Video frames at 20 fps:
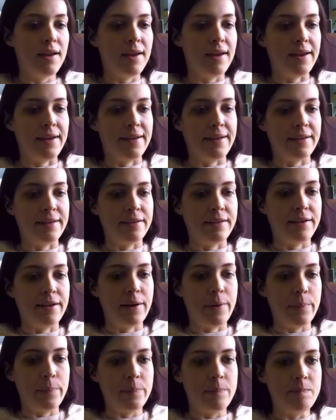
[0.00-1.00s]
and
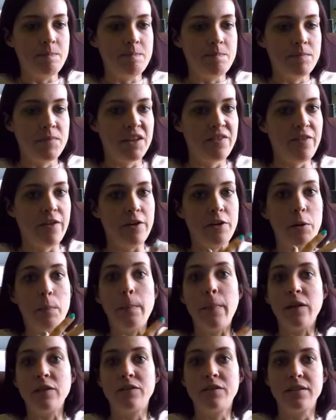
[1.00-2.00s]
they found a
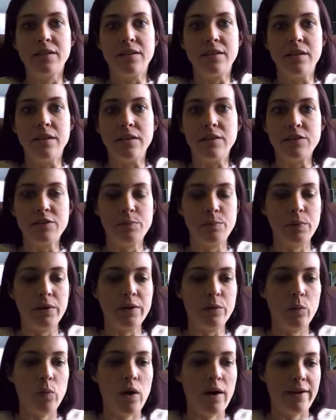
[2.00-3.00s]
melted and
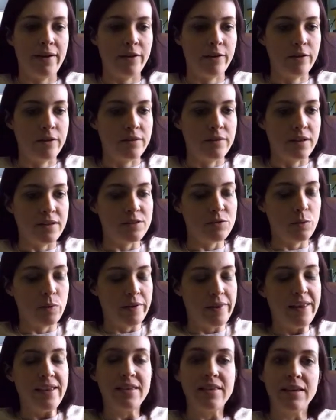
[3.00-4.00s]
split wire, and that's where
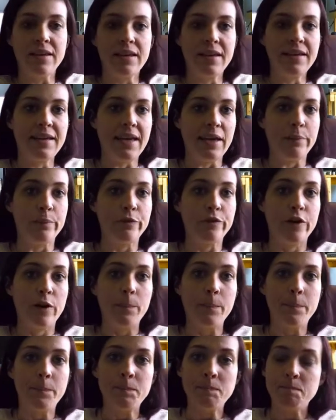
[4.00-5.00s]
they think it came
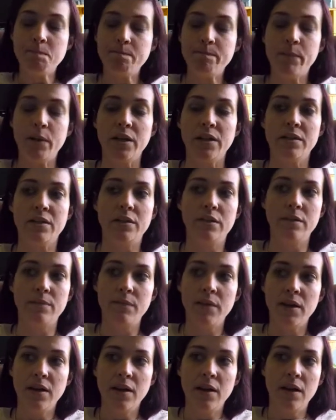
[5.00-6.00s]
from. But
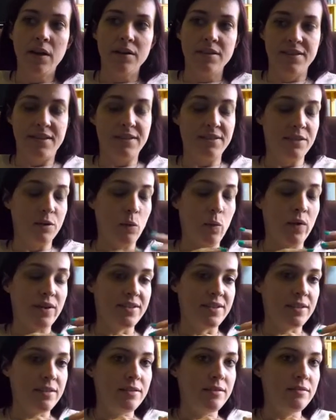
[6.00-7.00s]
since it
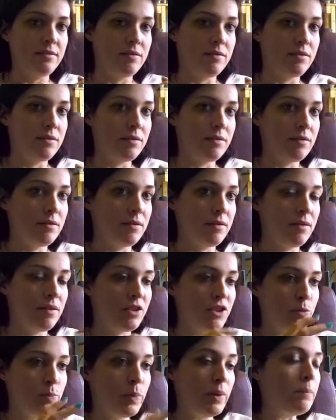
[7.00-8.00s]
wasn't
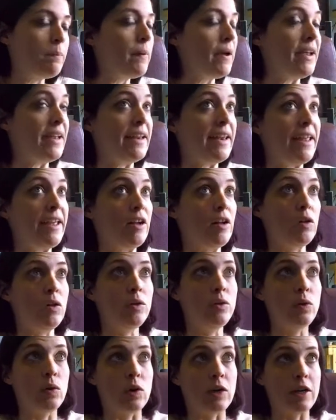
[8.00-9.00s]
split by a
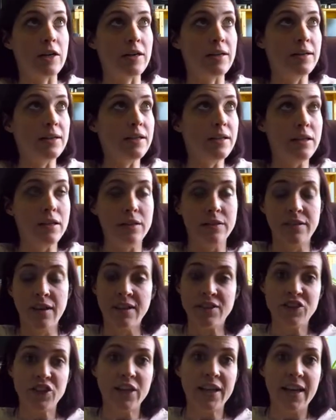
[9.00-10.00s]
nail or
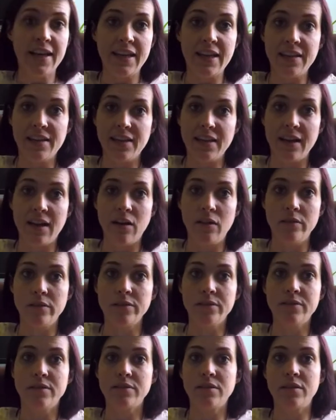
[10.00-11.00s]
touching anything
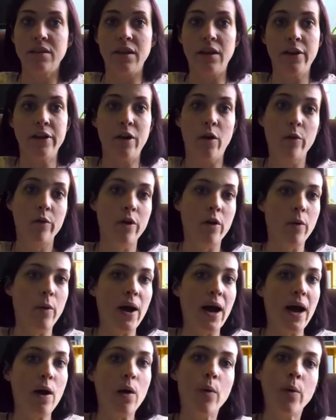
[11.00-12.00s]
else, they don't know
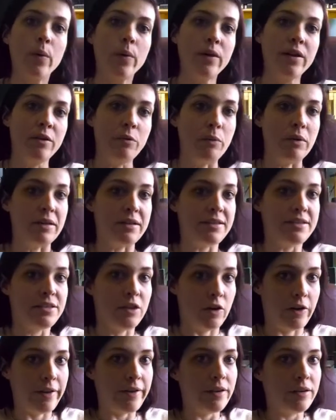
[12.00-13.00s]
how it really
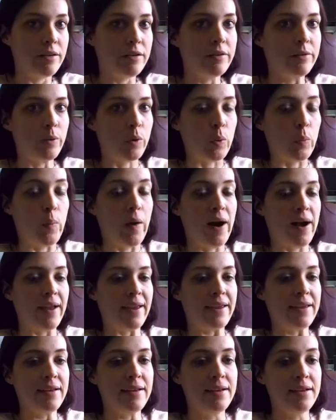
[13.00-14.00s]
started or
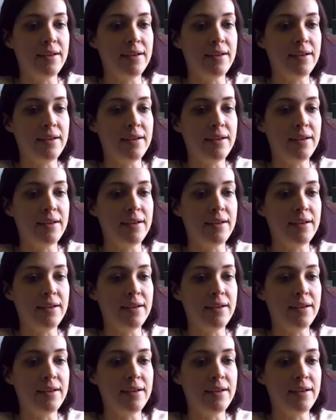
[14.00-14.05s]
why.